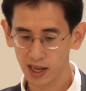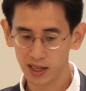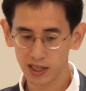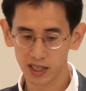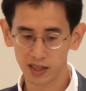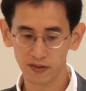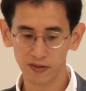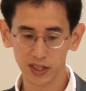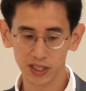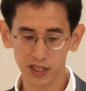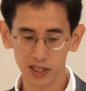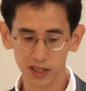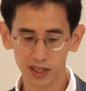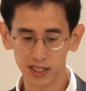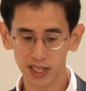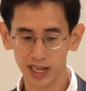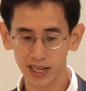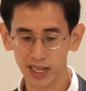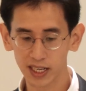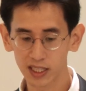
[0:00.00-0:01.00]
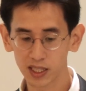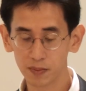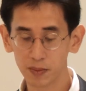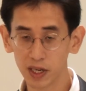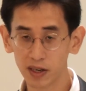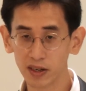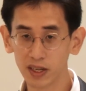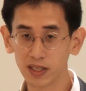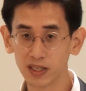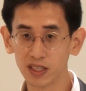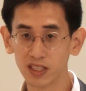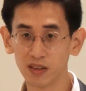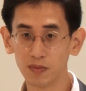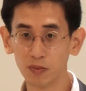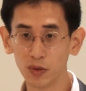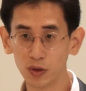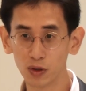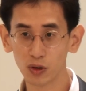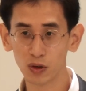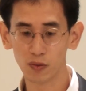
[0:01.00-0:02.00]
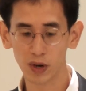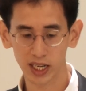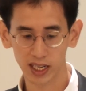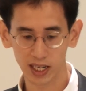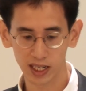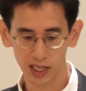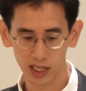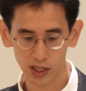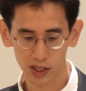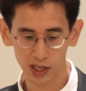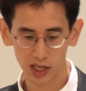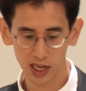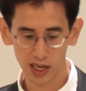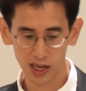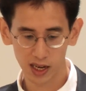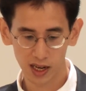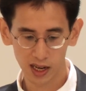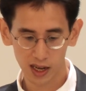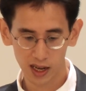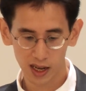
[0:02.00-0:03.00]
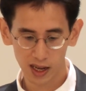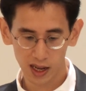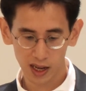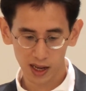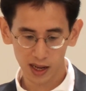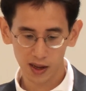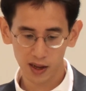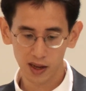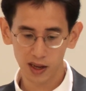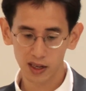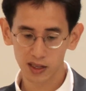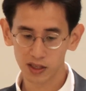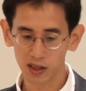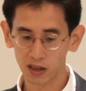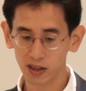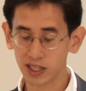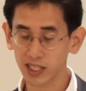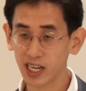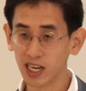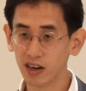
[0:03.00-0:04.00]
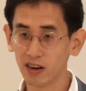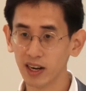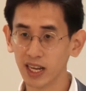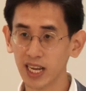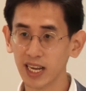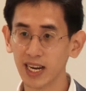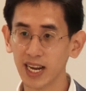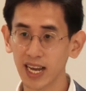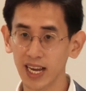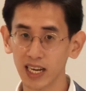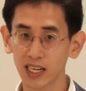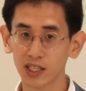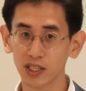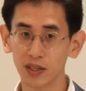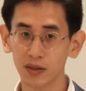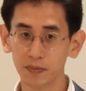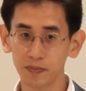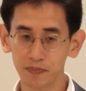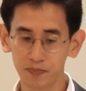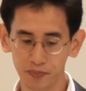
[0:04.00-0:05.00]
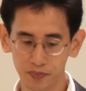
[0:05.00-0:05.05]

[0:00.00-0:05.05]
to facilitate experiences of mutual recognition, solidarity, and action.